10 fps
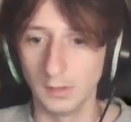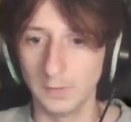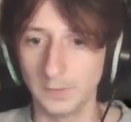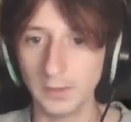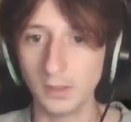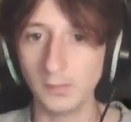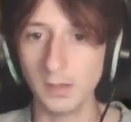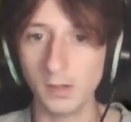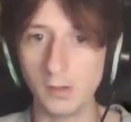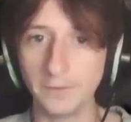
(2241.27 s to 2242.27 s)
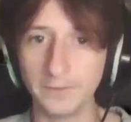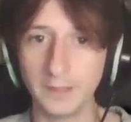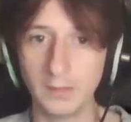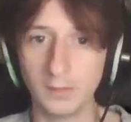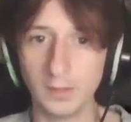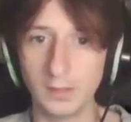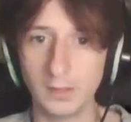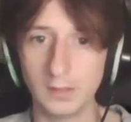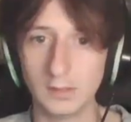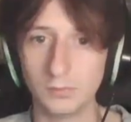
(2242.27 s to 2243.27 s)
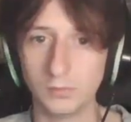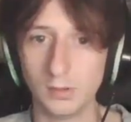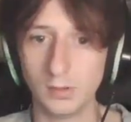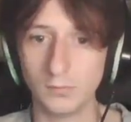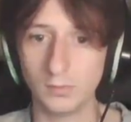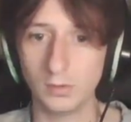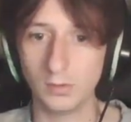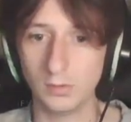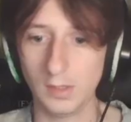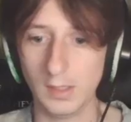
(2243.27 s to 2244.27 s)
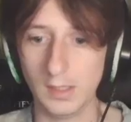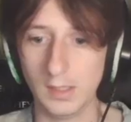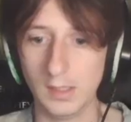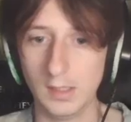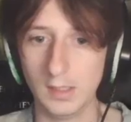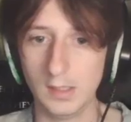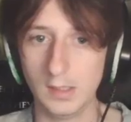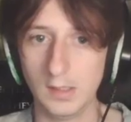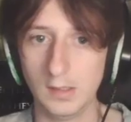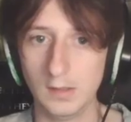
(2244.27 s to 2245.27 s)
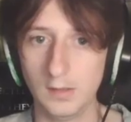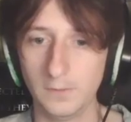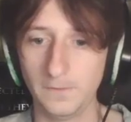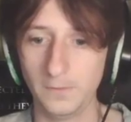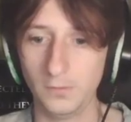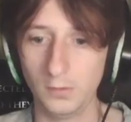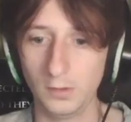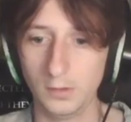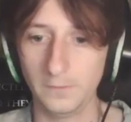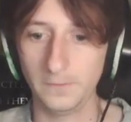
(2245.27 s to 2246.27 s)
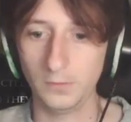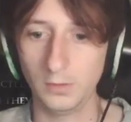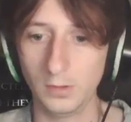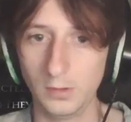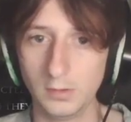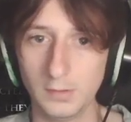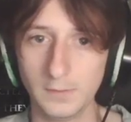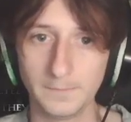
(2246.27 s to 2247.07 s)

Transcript: Flick combat off. Get ready to rock and roll. And food on. Food on.